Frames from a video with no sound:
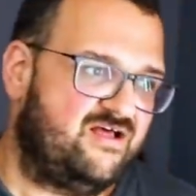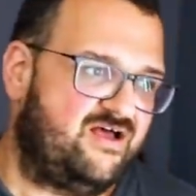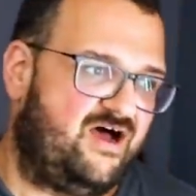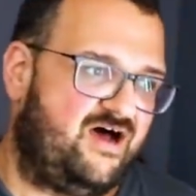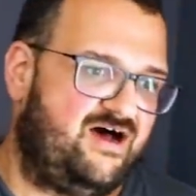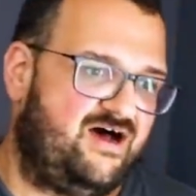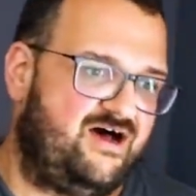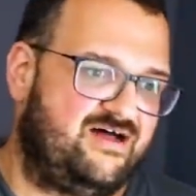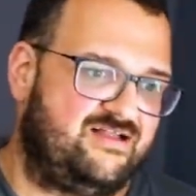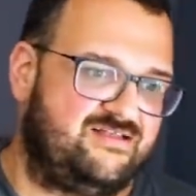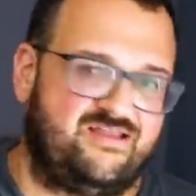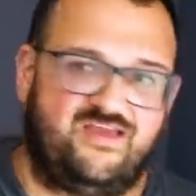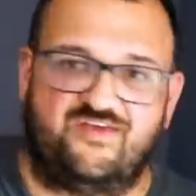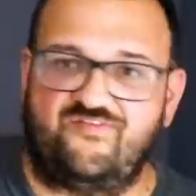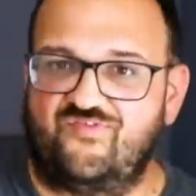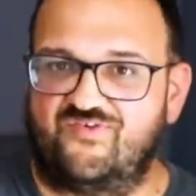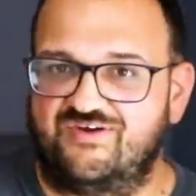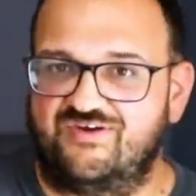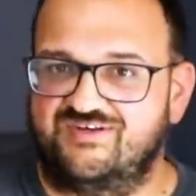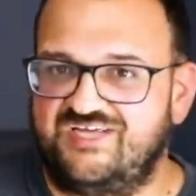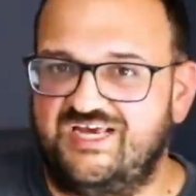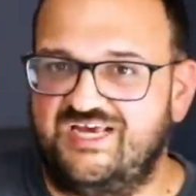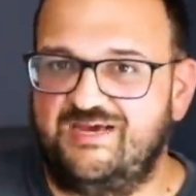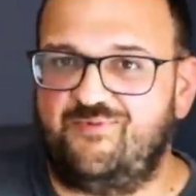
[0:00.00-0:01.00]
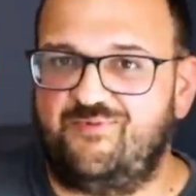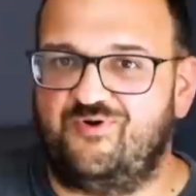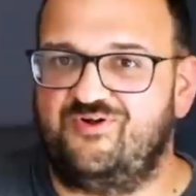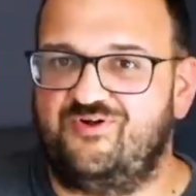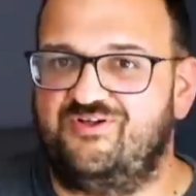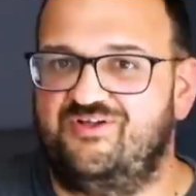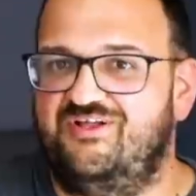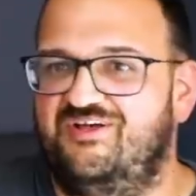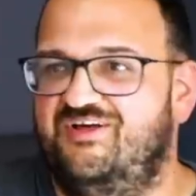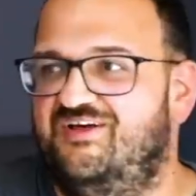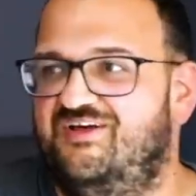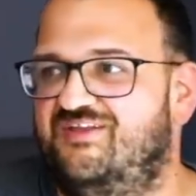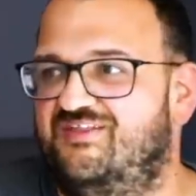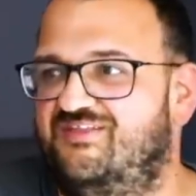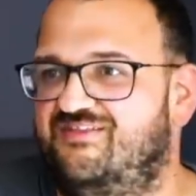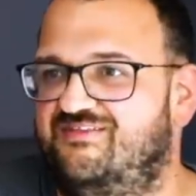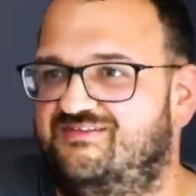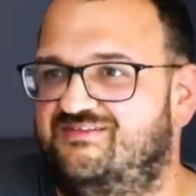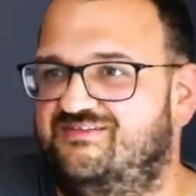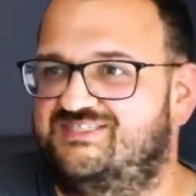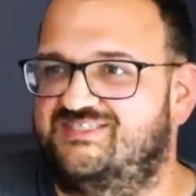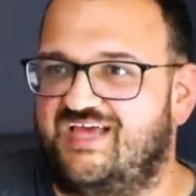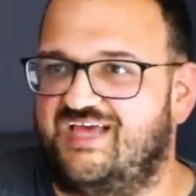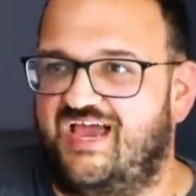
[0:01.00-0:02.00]
Like, for example,
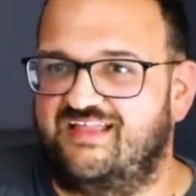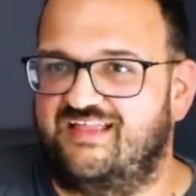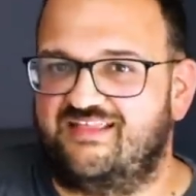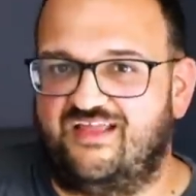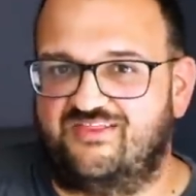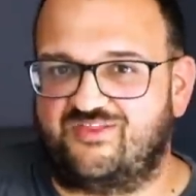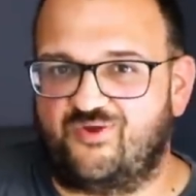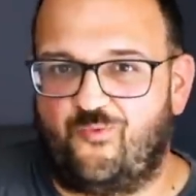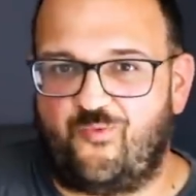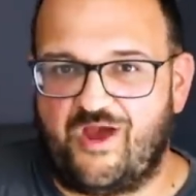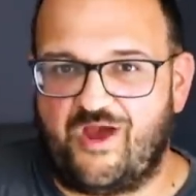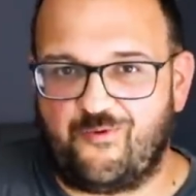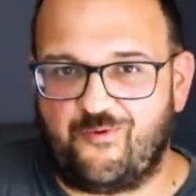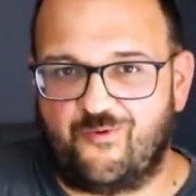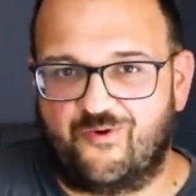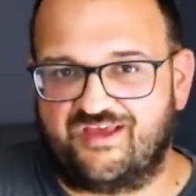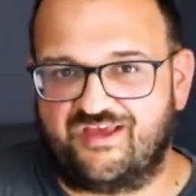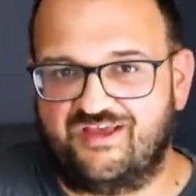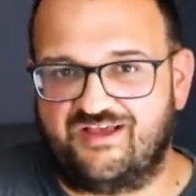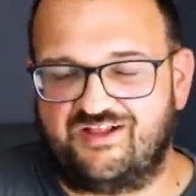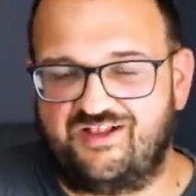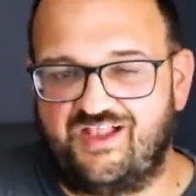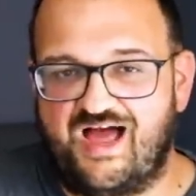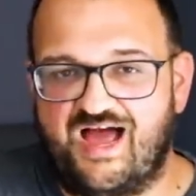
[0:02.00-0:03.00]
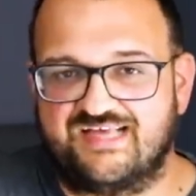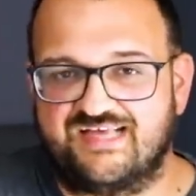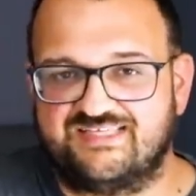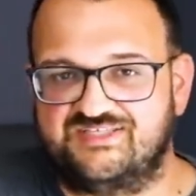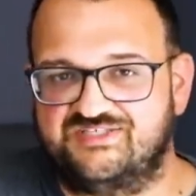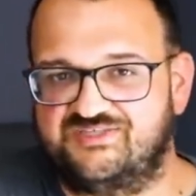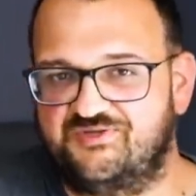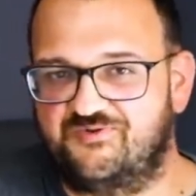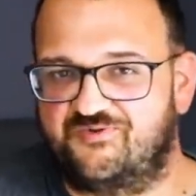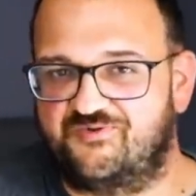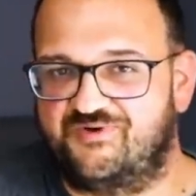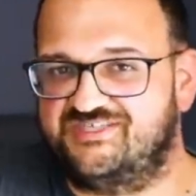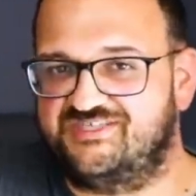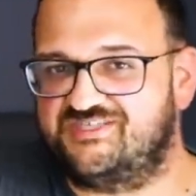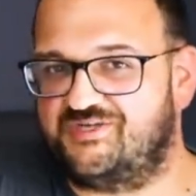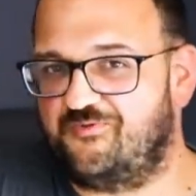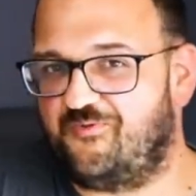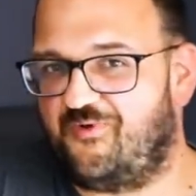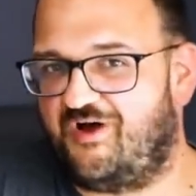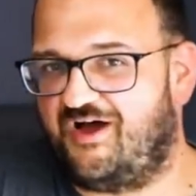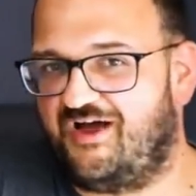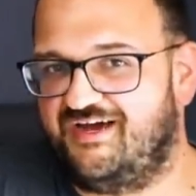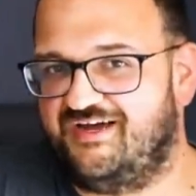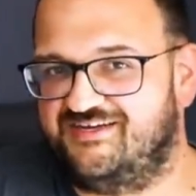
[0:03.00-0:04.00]
saying that the white working class is the reason
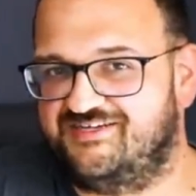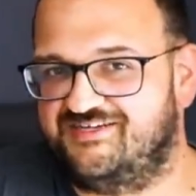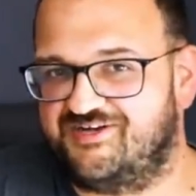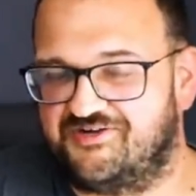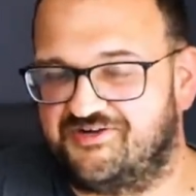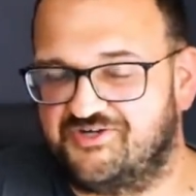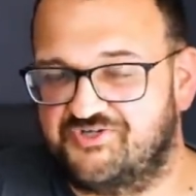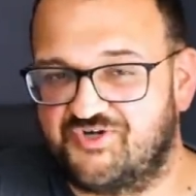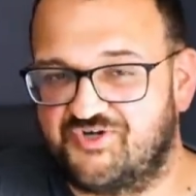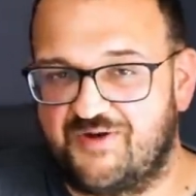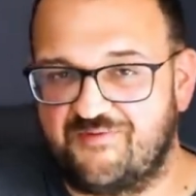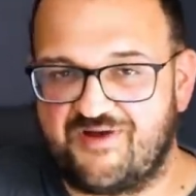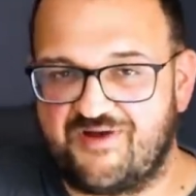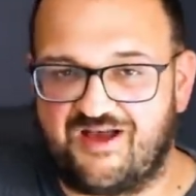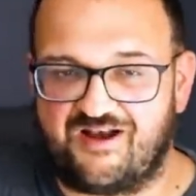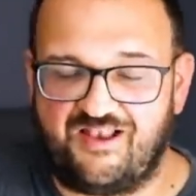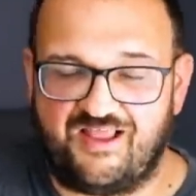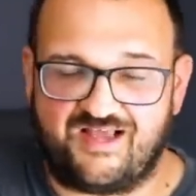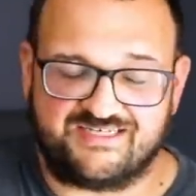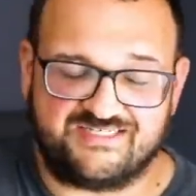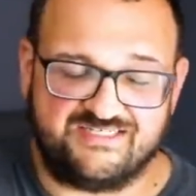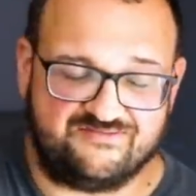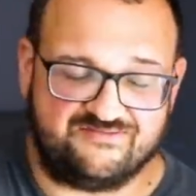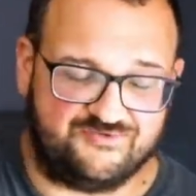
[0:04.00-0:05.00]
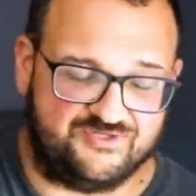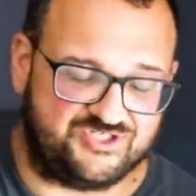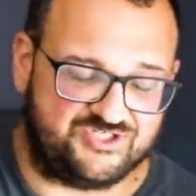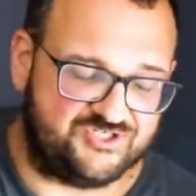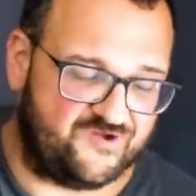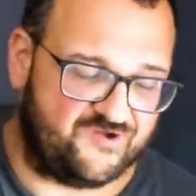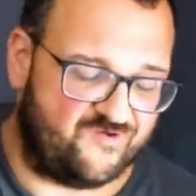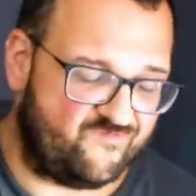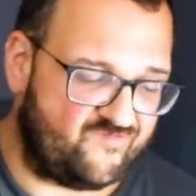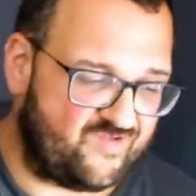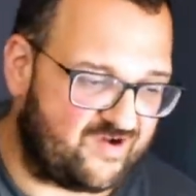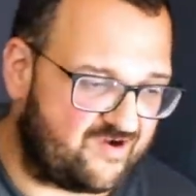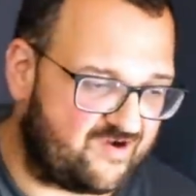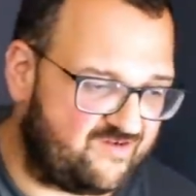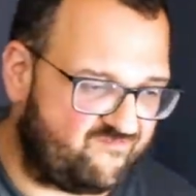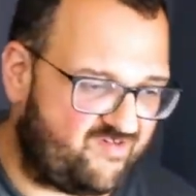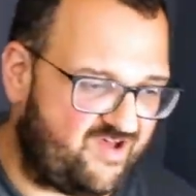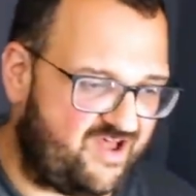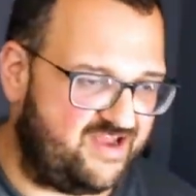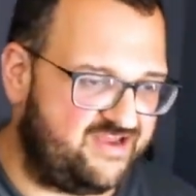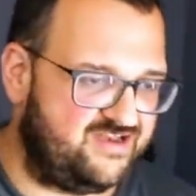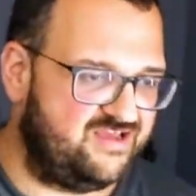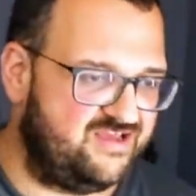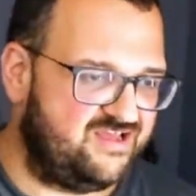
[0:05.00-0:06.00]
why Donald Trump got elected, which, you know,
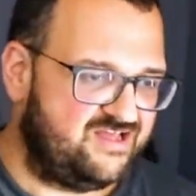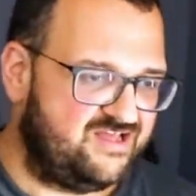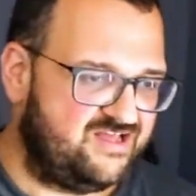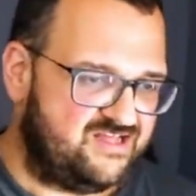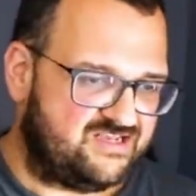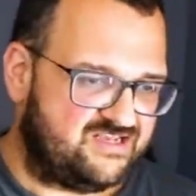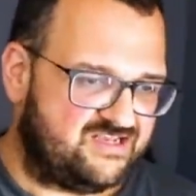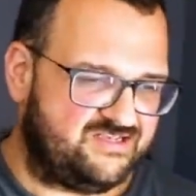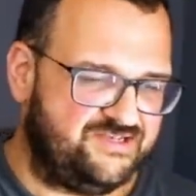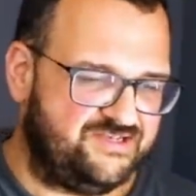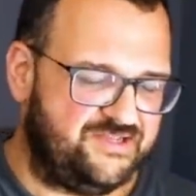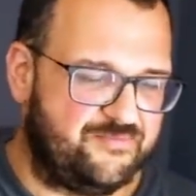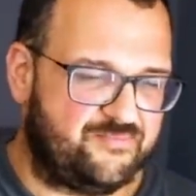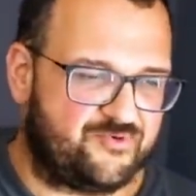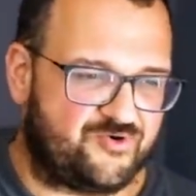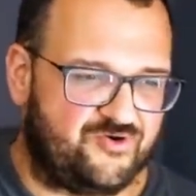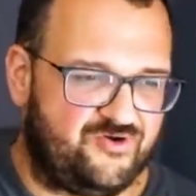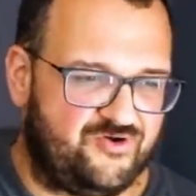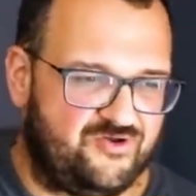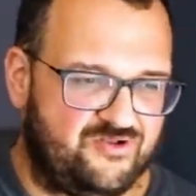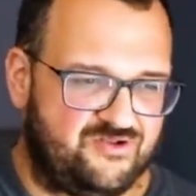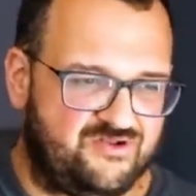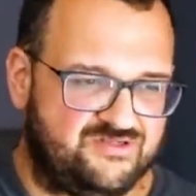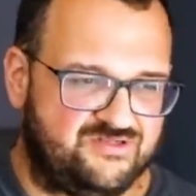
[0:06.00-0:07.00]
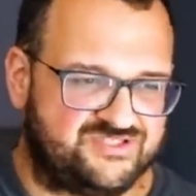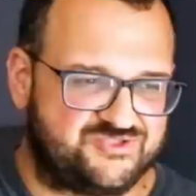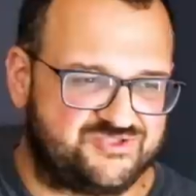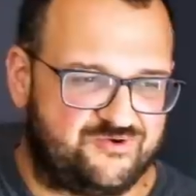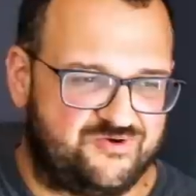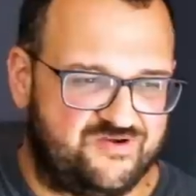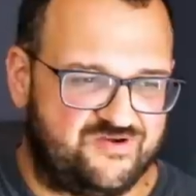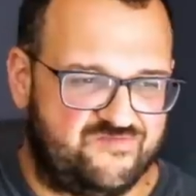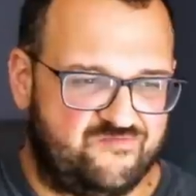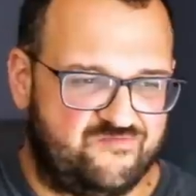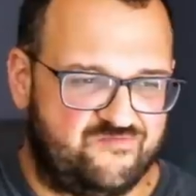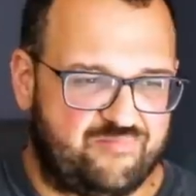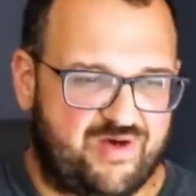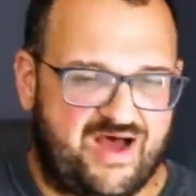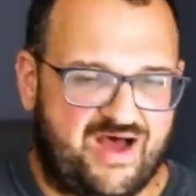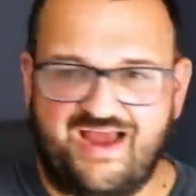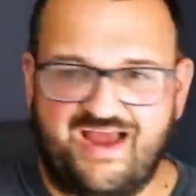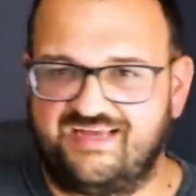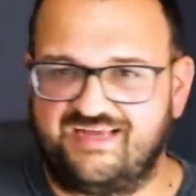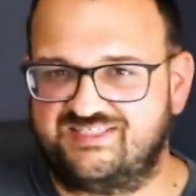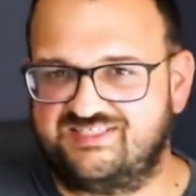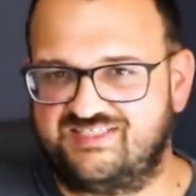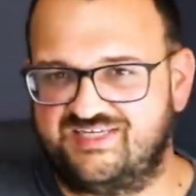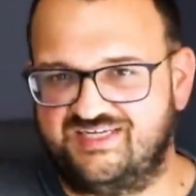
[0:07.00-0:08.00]
verified liberal sort of
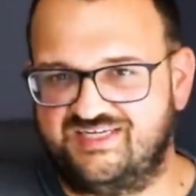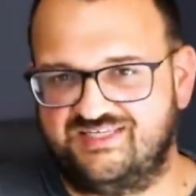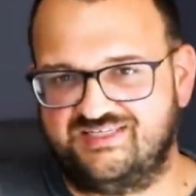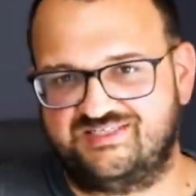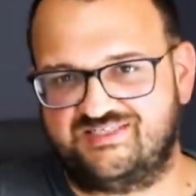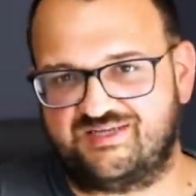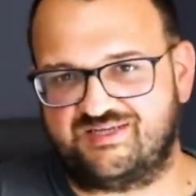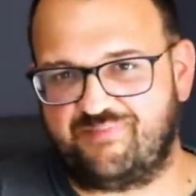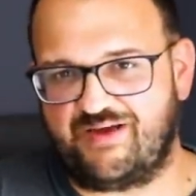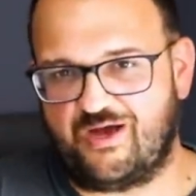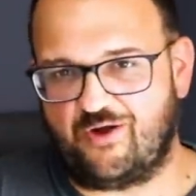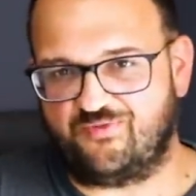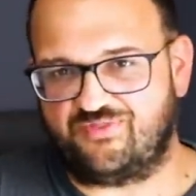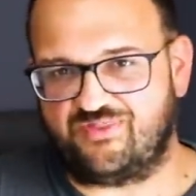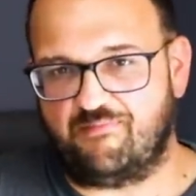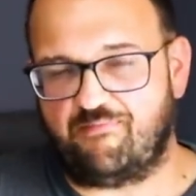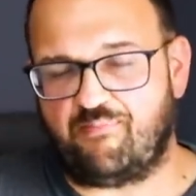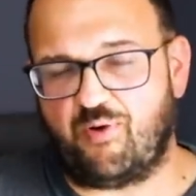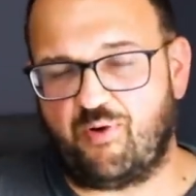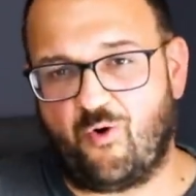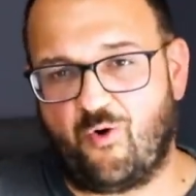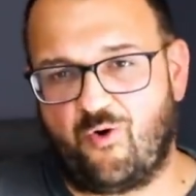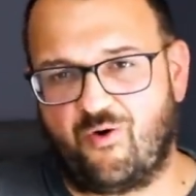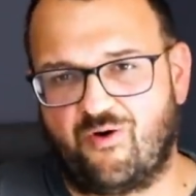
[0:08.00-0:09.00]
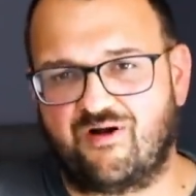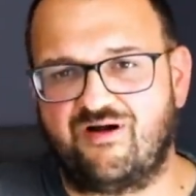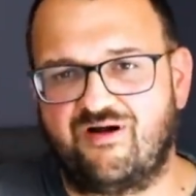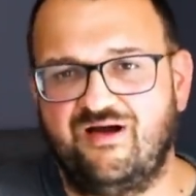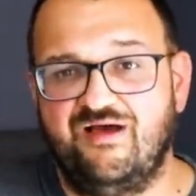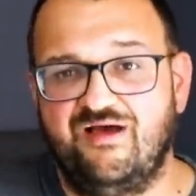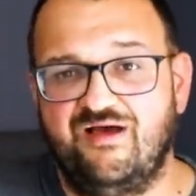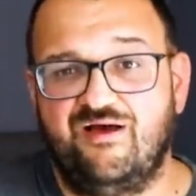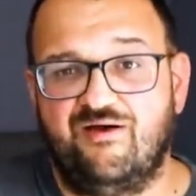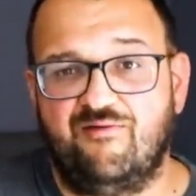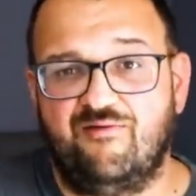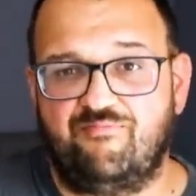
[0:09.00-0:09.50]
biases about the poor.